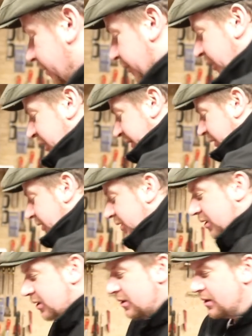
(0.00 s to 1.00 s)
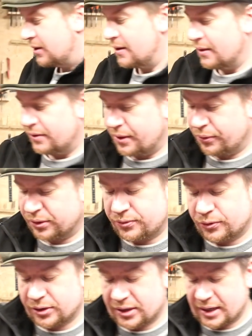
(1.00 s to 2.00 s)
them, which of course they
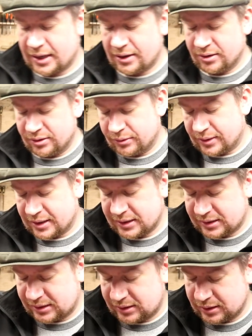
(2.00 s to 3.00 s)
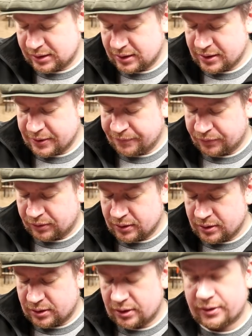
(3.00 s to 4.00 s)
wouldn't, would they? Otherwise
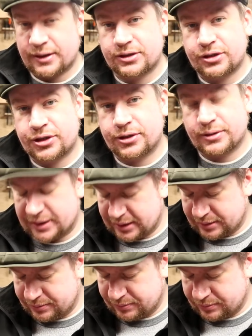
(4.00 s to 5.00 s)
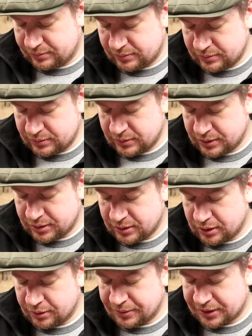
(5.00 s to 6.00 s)
you're introducing
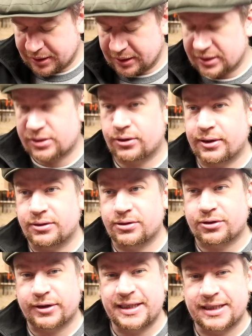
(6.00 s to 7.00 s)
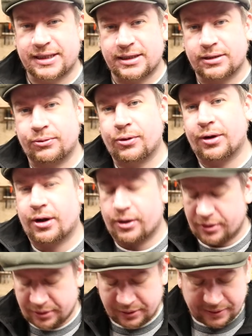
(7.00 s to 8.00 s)
lubricants, oils, greases and
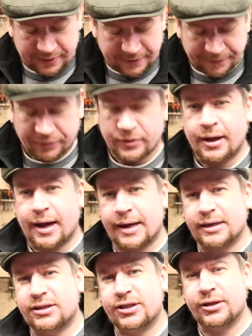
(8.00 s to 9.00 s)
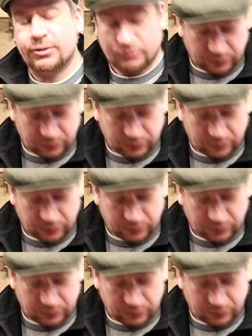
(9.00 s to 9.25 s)
whatnot into